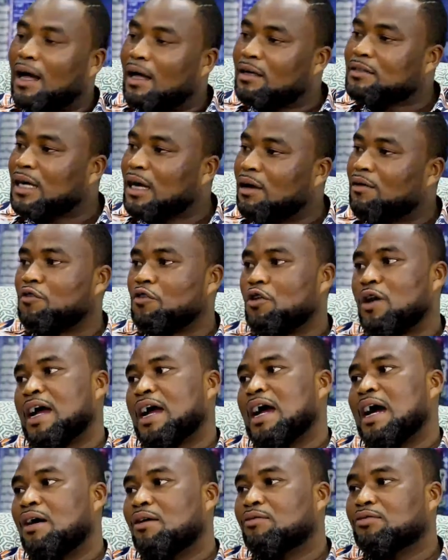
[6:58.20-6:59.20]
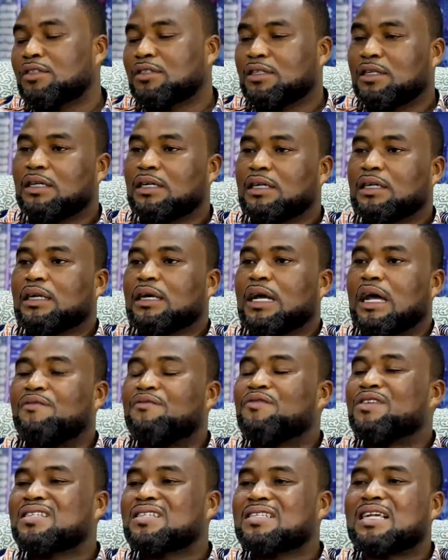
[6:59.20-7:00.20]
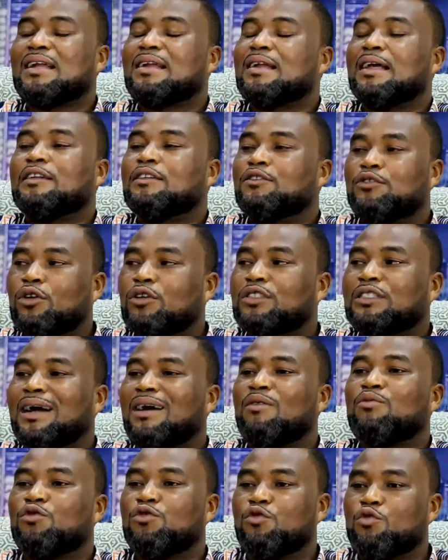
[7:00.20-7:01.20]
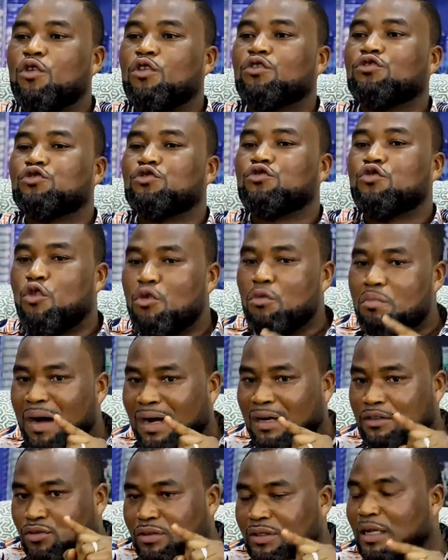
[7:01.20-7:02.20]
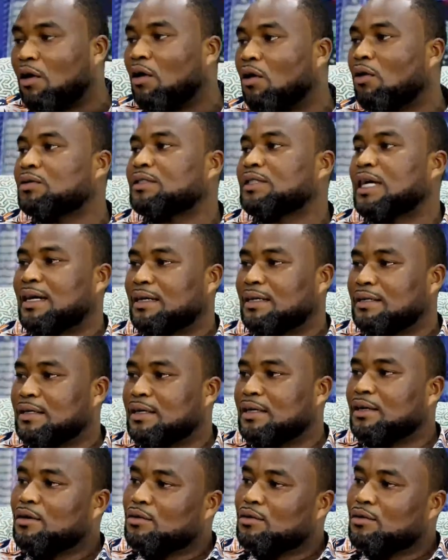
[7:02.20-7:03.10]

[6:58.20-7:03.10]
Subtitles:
culture of royal house, every son and daughter would want to go back to the altar